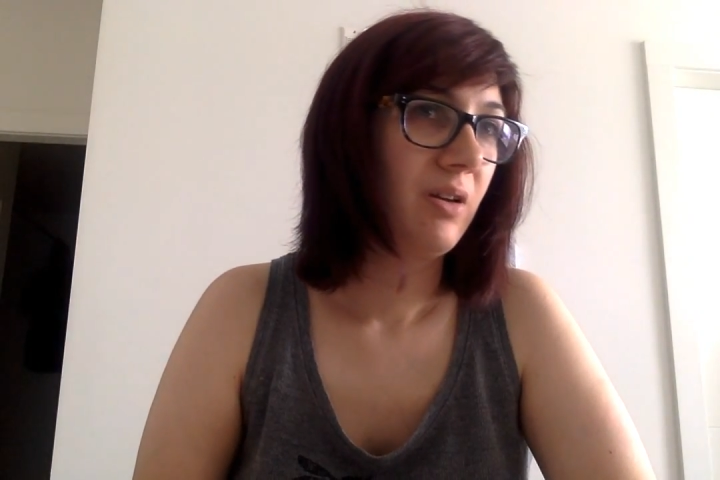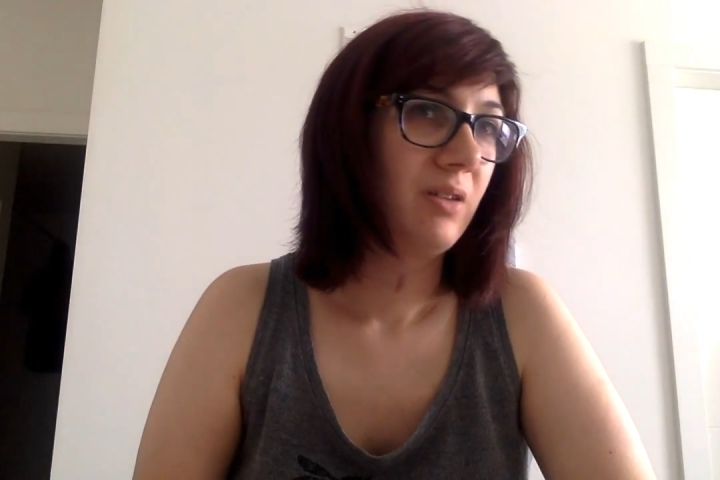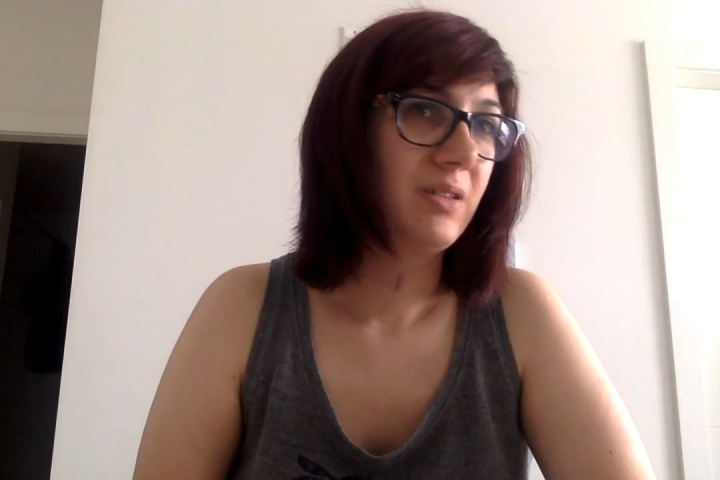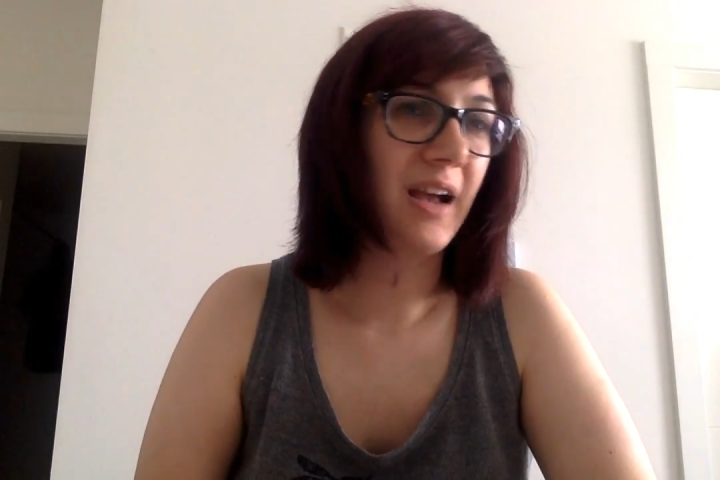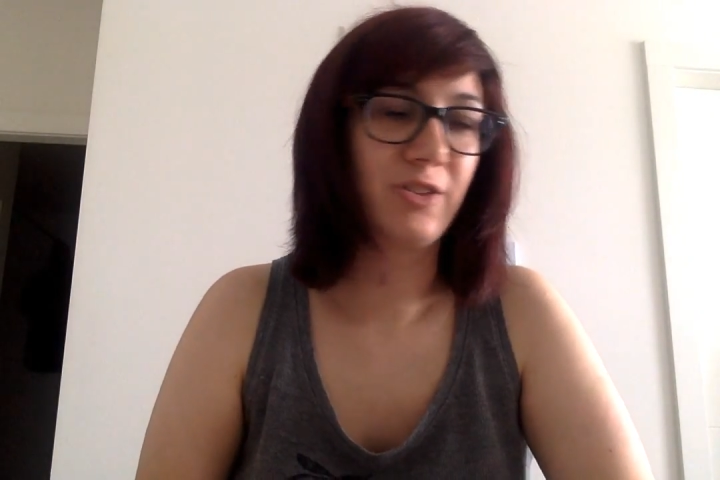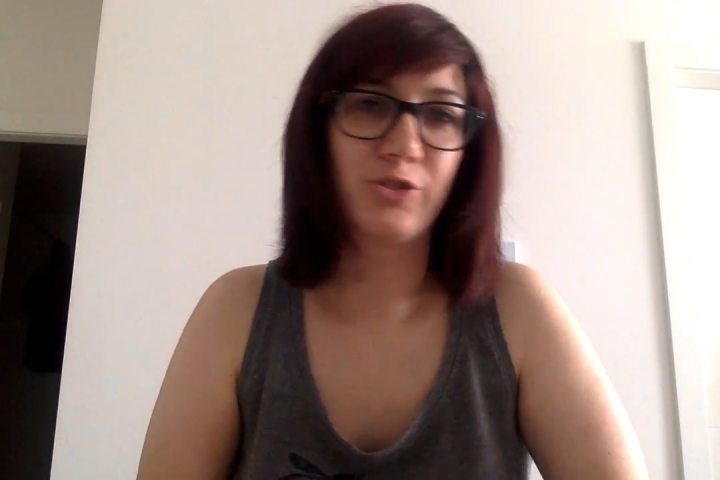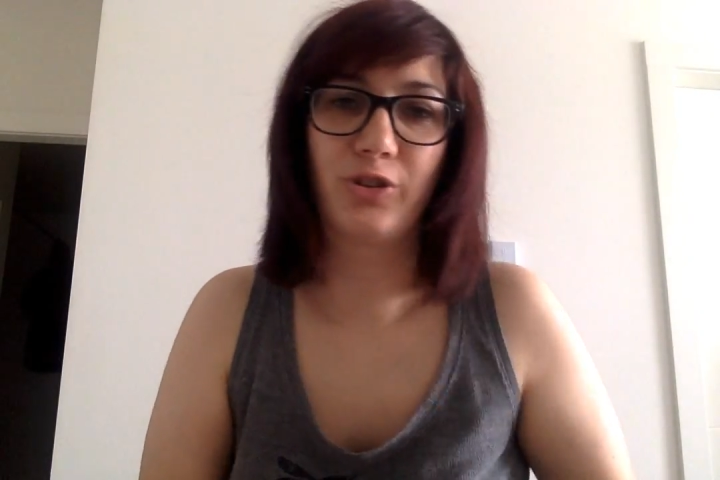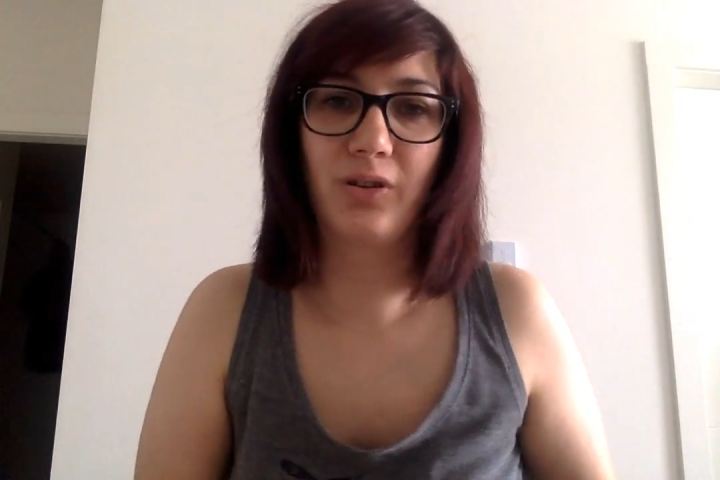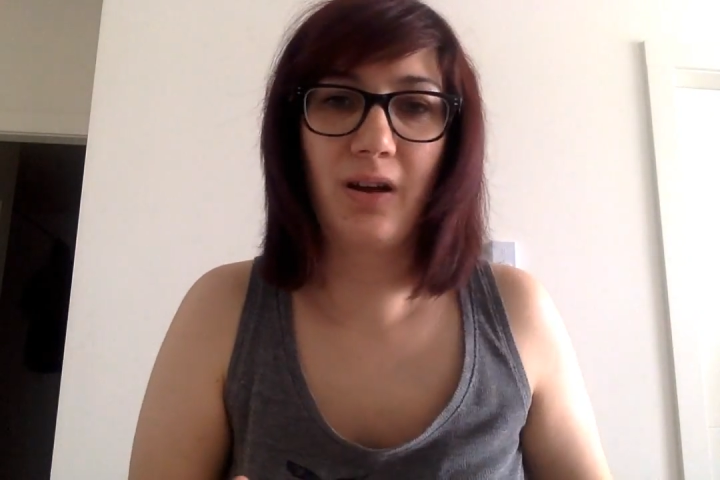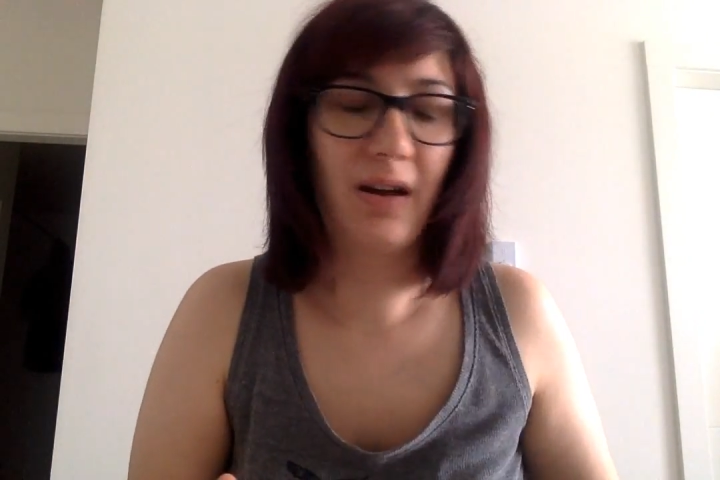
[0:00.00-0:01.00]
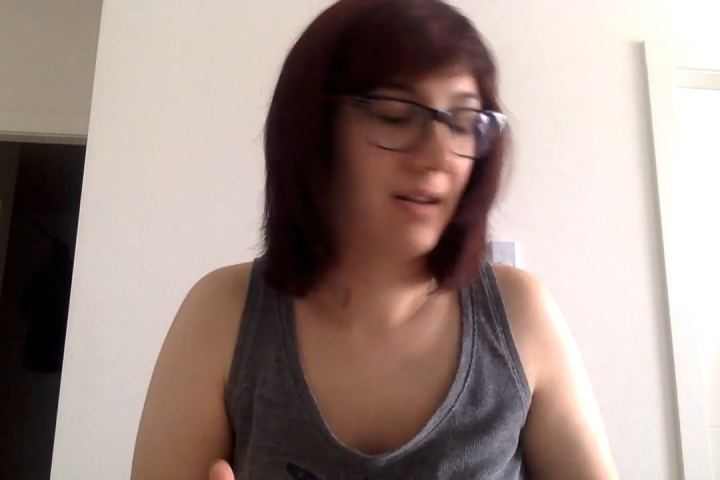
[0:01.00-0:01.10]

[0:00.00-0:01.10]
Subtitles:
texture